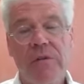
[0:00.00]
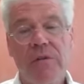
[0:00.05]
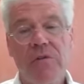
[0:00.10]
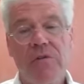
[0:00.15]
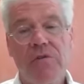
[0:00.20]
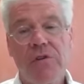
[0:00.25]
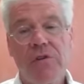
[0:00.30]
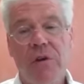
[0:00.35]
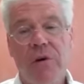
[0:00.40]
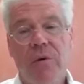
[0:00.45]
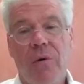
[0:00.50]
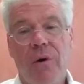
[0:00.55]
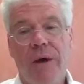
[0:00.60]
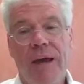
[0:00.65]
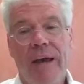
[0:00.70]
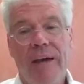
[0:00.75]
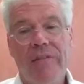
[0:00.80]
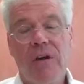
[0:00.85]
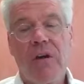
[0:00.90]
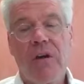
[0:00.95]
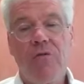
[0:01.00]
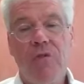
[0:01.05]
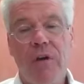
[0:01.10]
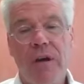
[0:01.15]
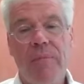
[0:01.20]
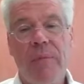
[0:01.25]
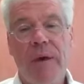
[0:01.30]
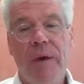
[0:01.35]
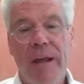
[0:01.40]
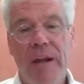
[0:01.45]
So having a
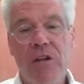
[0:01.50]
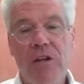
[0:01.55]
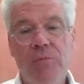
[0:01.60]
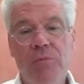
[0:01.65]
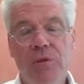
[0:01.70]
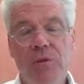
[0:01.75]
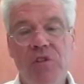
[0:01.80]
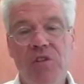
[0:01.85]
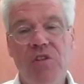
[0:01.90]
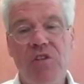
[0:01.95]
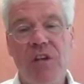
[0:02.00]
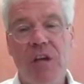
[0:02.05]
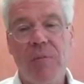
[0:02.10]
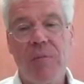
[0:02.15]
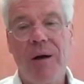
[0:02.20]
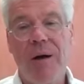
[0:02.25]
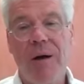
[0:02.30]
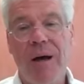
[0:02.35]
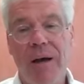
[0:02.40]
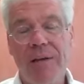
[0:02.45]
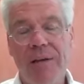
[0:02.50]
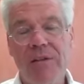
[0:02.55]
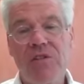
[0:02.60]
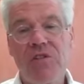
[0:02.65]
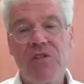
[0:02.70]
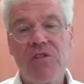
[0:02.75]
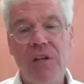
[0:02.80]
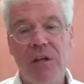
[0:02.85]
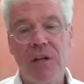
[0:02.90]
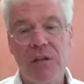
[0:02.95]
great management stick by,
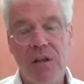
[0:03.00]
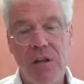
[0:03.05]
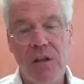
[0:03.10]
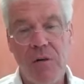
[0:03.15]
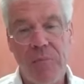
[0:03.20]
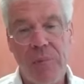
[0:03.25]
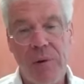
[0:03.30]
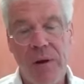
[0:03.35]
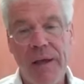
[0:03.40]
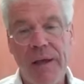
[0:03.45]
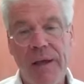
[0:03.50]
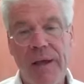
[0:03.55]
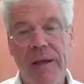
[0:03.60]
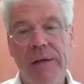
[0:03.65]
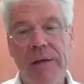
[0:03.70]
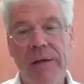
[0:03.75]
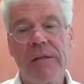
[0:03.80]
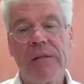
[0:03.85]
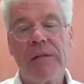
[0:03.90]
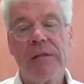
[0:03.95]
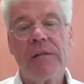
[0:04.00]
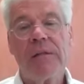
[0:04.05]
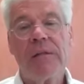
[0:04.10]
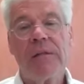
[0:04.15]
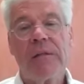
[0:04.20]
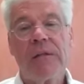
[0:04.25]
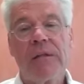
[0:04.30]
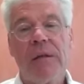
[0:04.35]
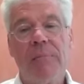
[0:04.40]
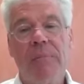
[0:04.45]
stick to their plan,
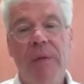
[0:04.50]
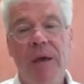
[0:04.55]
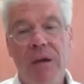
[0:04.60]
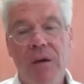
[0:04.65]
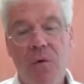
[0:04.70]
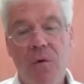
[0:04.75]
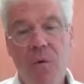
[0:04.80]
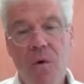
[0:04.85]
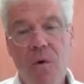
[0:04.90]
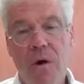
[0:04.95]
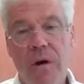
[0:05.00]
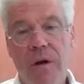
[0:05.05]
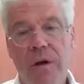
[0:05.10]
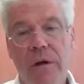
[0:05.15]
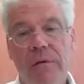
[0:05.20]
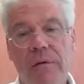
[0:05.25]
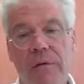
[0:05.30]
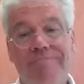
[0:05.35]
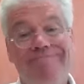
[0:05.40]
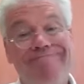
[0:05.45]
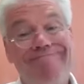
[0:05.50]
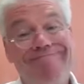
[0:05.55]
and make it work.